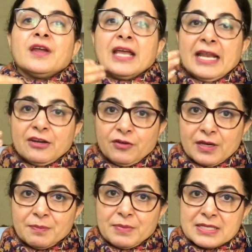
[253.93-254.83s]
electric
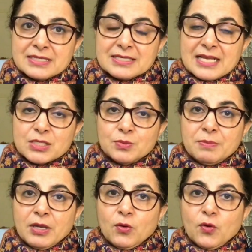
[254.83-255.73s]
impulses as we
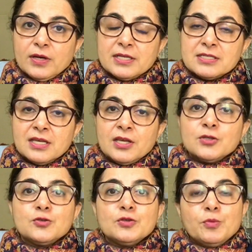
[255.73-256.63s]
may call it
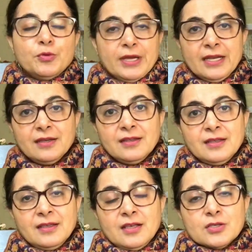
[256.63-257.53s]
to the brain
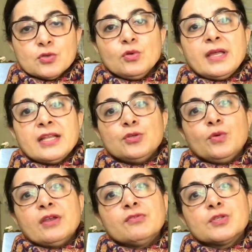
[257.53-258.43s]
so that you
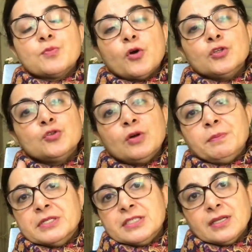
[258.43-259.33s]
can respond to a
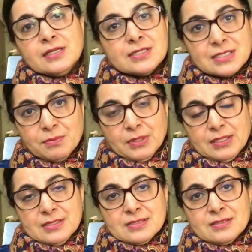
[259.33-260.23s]
particular
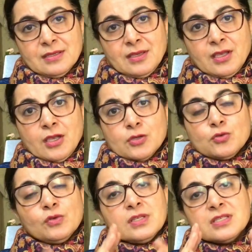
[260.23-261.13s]
stimulus. So
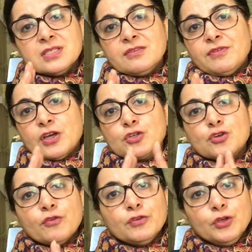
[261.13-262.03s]
this is the function
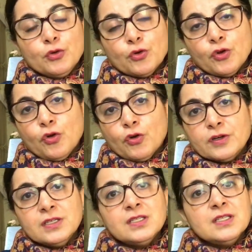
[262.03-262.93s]
of a neuron or
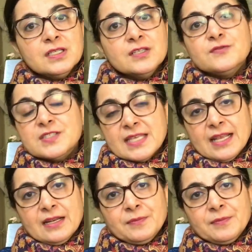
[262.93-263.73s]
a nerve cell.